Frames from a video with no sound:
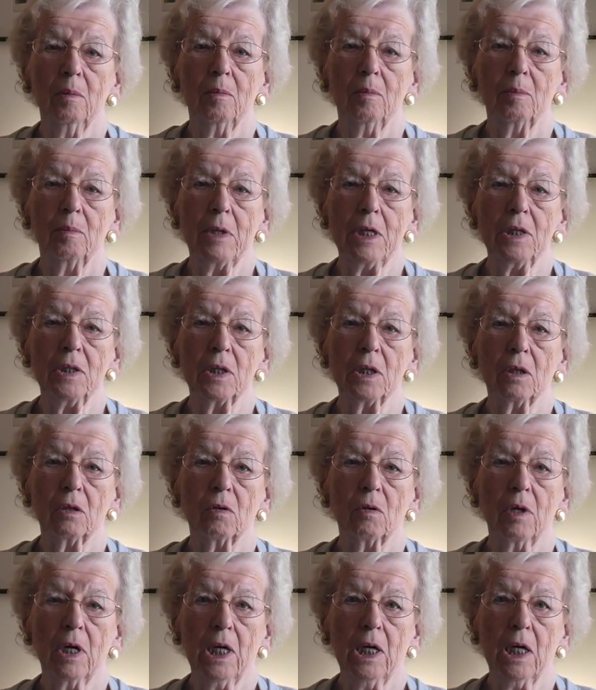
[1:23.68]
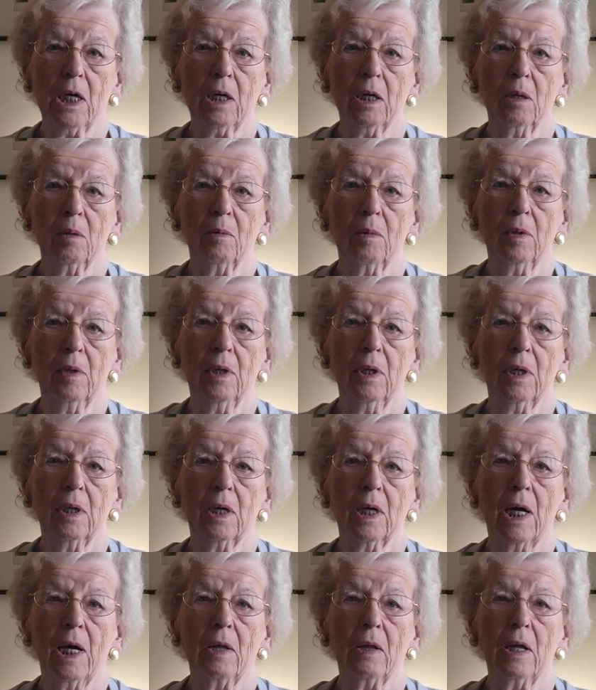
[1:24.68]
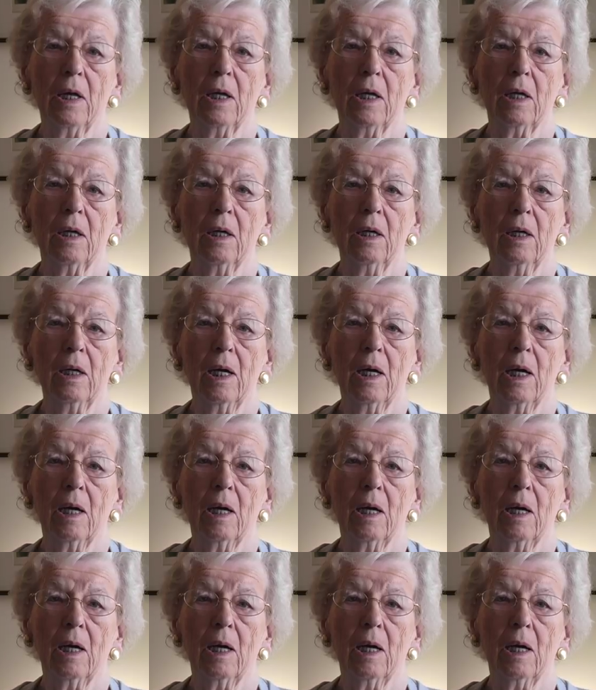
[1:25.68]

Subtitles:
basic training. And then